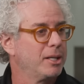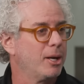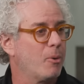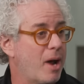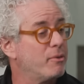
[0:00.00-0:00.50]
you
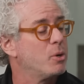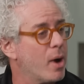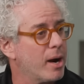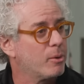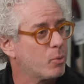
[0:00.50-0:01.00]
know,
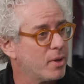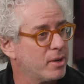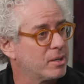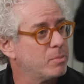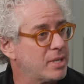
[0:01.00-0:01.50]
everywhere where
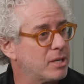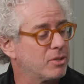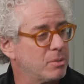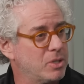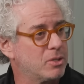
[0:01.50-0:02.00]
there can
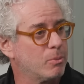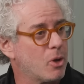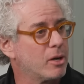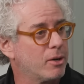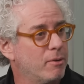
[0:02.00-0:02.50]
potentially be some
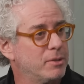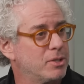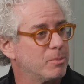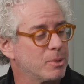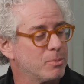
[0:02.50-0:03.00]
long COVID
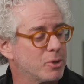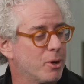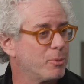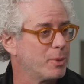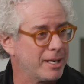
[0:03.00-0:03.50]
symptoms.
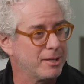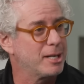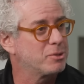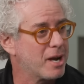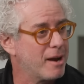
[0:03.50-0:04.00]
So we had a
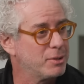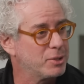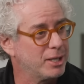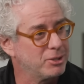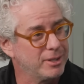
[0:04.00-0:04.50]
nice
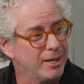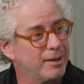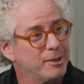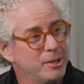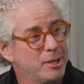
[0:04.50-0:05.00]
conversation
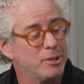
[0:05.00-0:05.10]
there. It's,